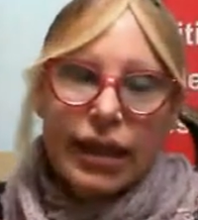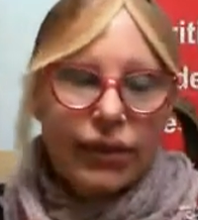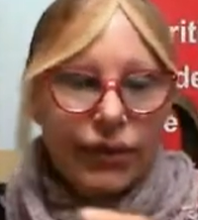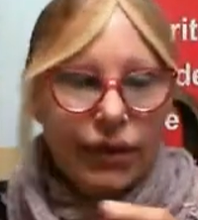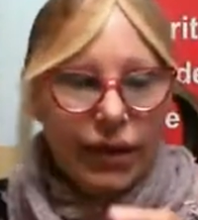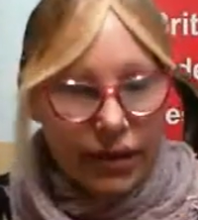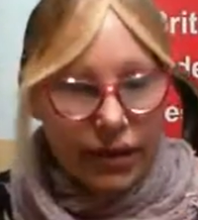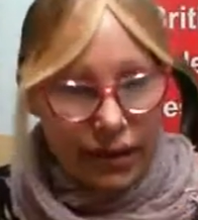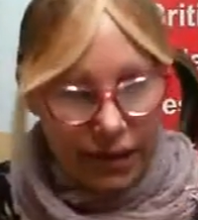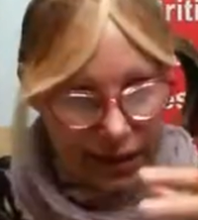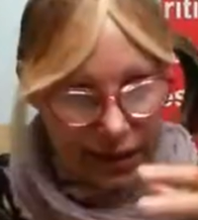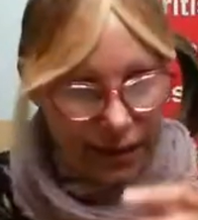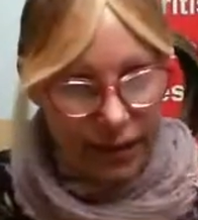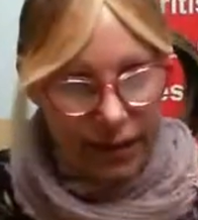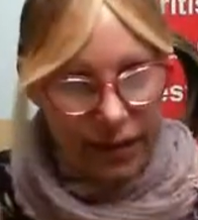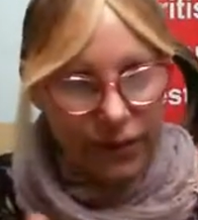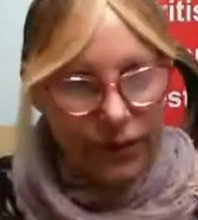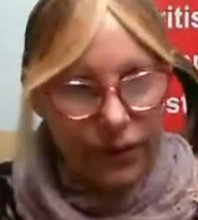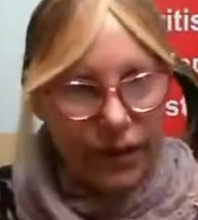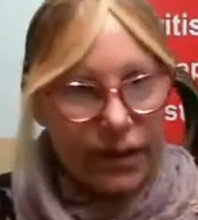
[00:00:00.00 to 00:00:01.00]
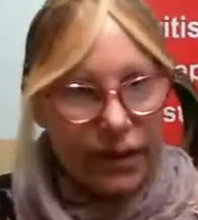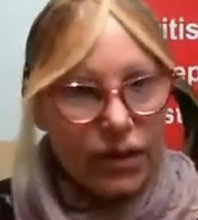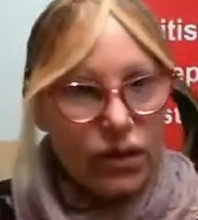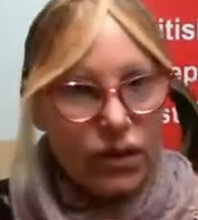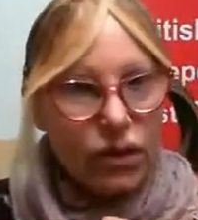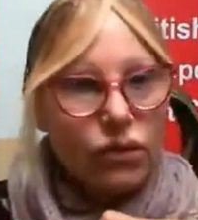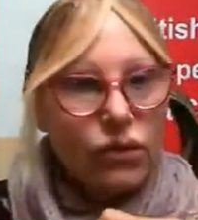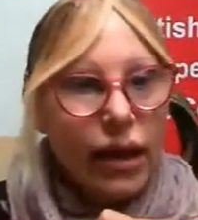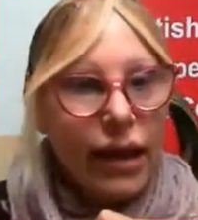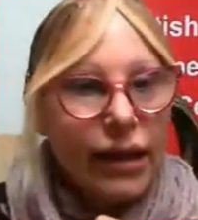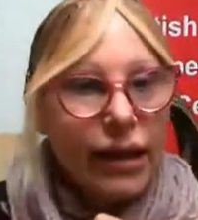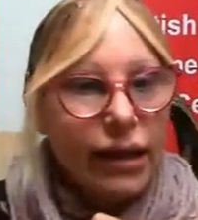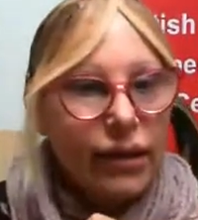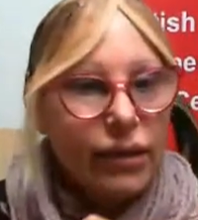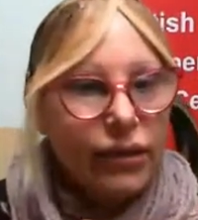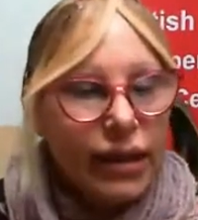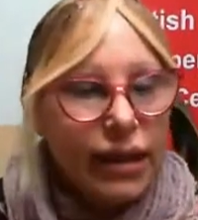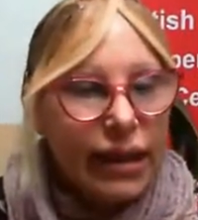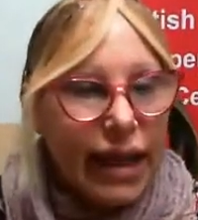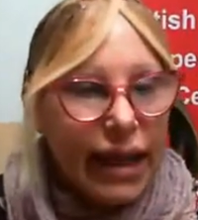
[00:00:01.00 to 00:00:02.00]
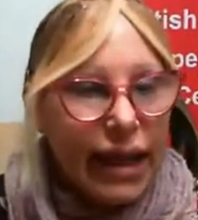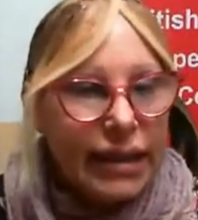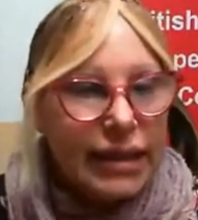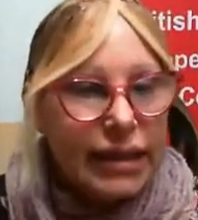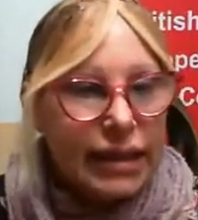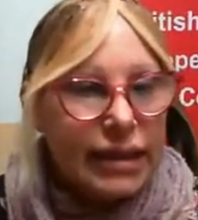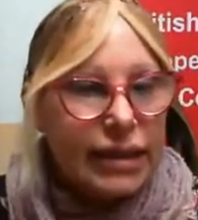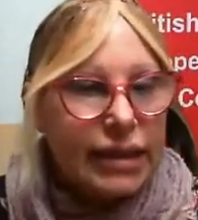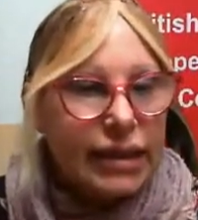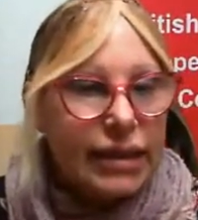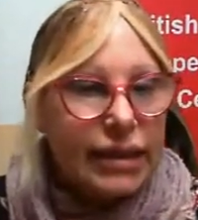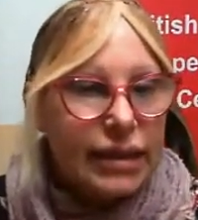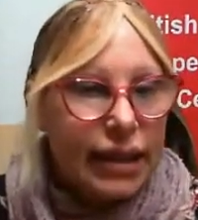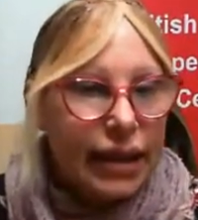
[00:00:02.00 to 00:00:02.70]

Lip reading: if it's still related.